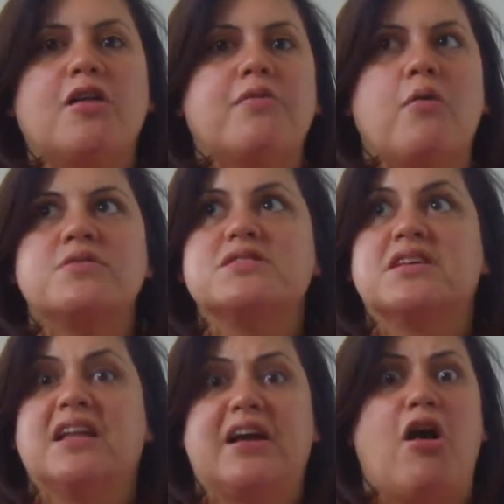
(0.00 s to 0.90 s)
Almost
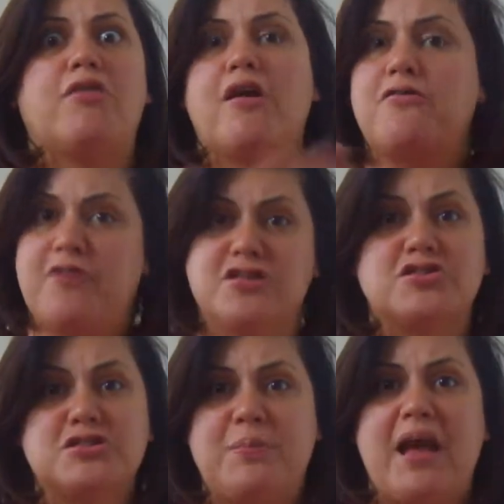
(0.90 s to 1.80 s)
like all of our friends
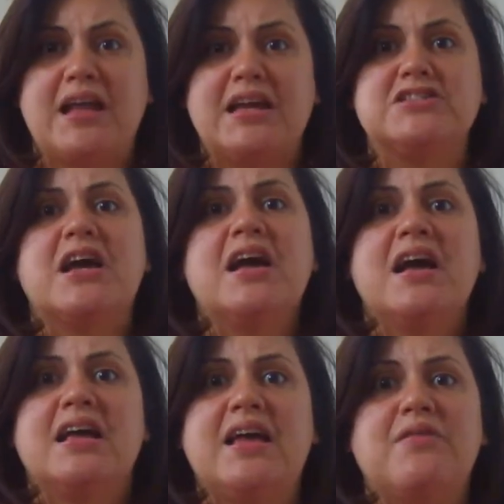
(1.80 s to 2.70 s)
are Spanish.
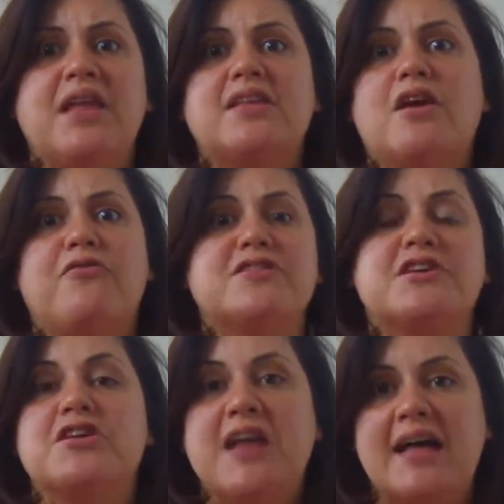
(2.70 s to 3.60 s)
Even like our friends
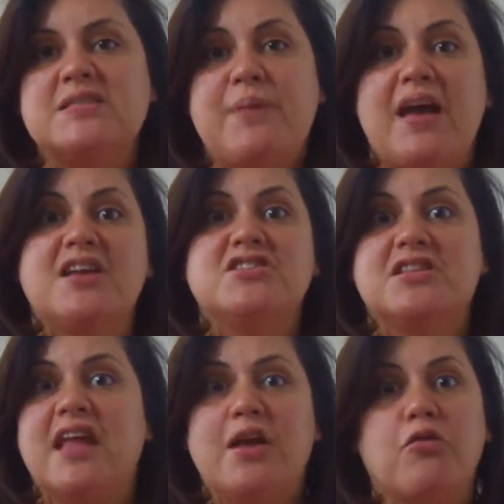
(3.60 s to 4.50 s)
that are not Spanish,
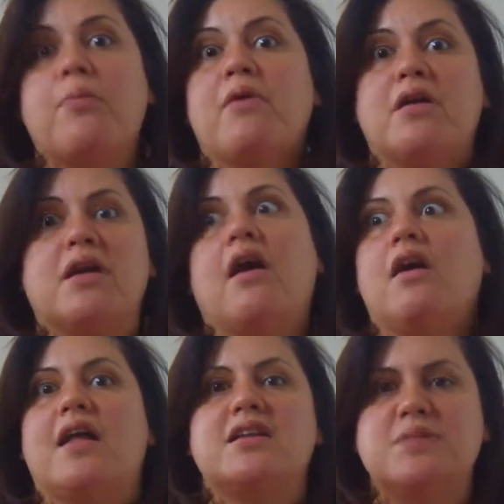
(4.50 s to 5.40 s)
they grew up around a
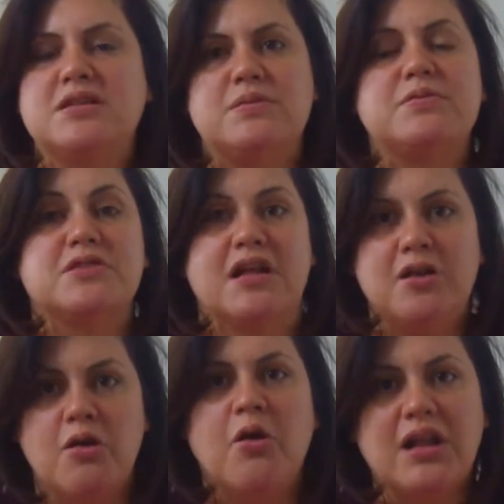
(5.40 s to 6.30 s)
lot of Spanish people, so they
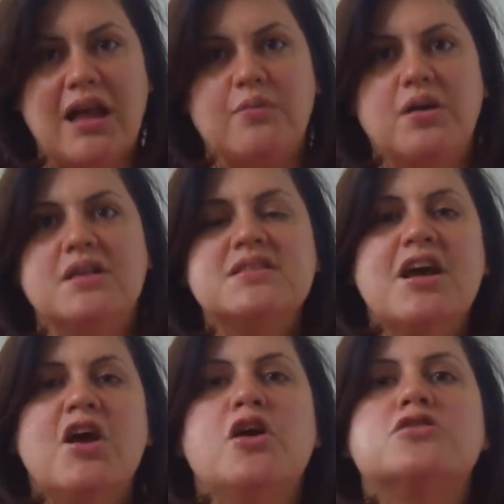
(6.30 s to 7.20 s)
know a lot of words.
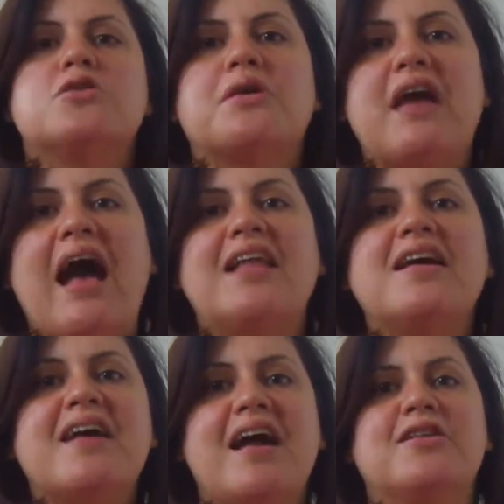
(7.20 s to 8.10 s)
So
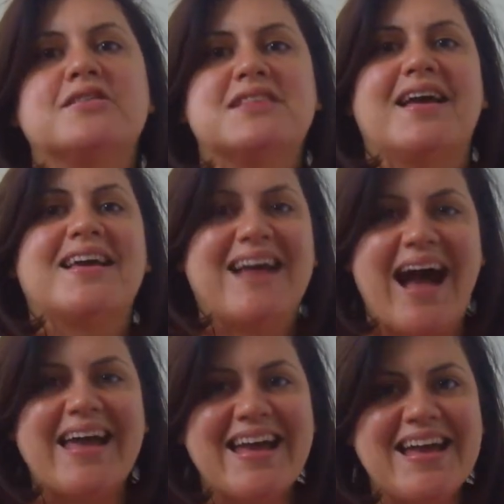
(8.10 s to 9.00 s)
Cala kind of looks like
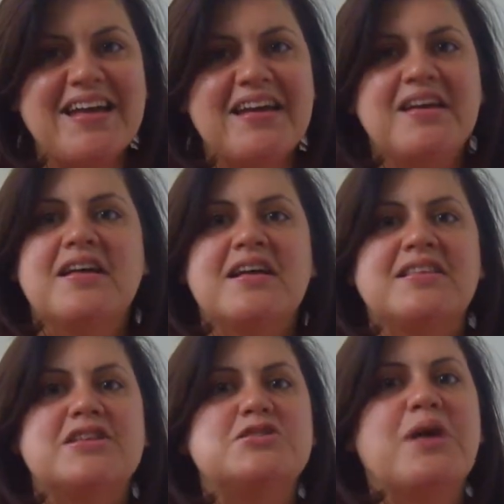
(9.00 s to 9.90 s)
calle.
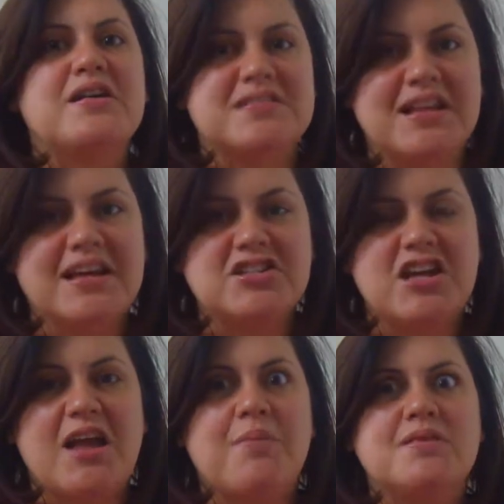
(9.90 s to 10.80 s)
The 2 L's sound like a
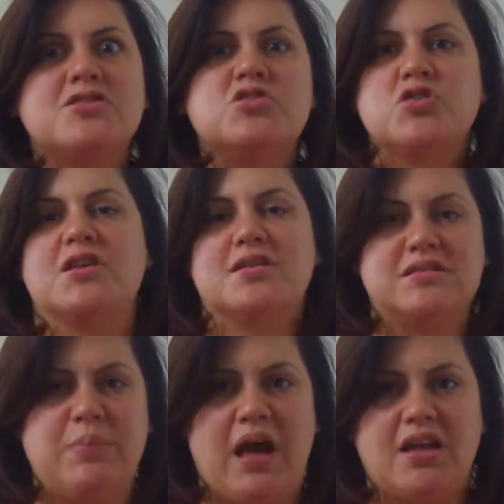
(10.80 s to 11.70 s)
J. It means street in
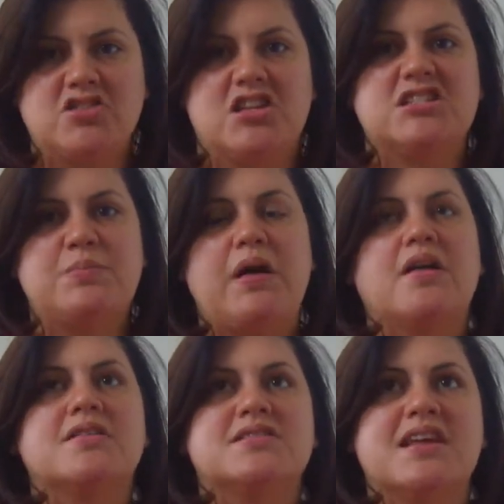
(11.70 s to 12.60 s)
Spanish, and it's
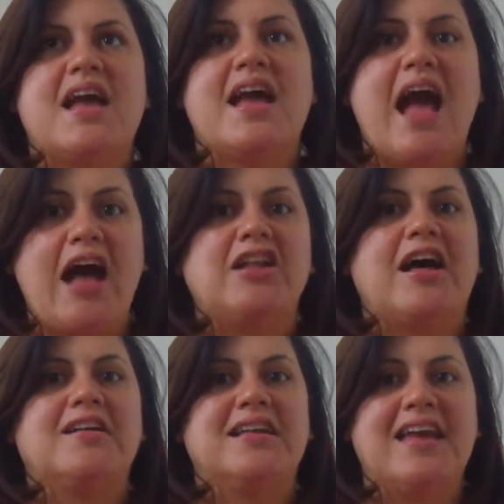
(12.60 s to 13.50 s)
spelled
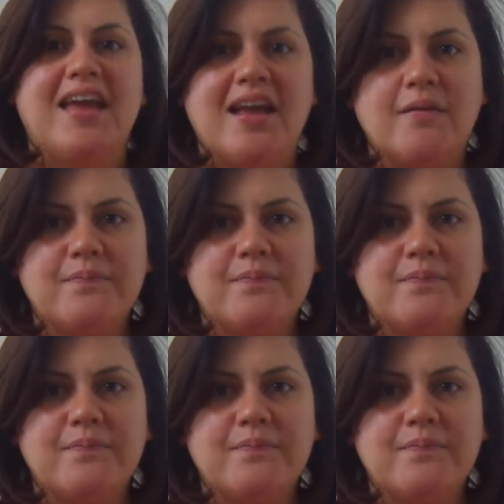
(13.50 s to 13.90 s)
C-A-L-L-E.